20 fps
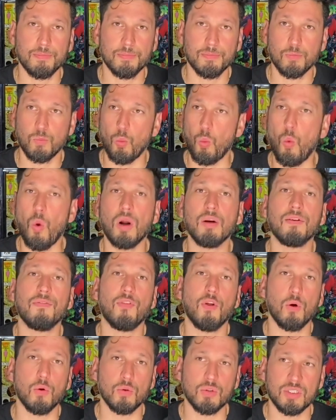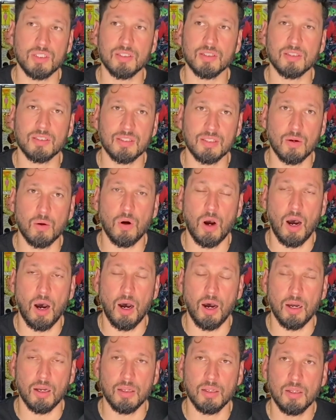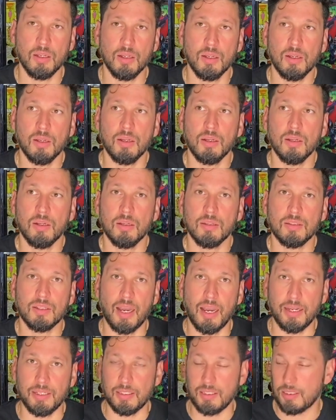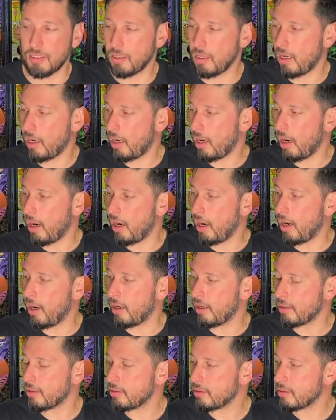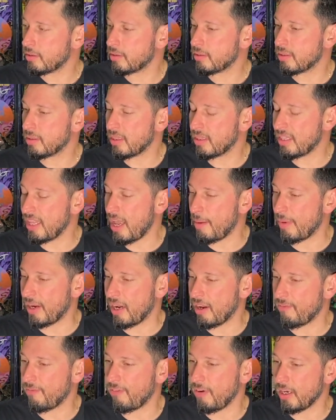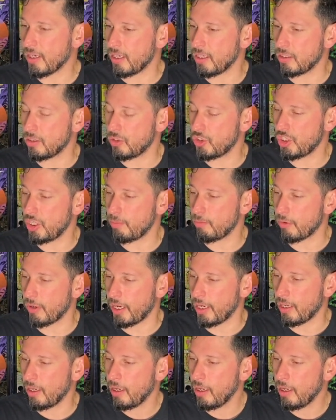One of those sites. Damn, I got fucking shit brain.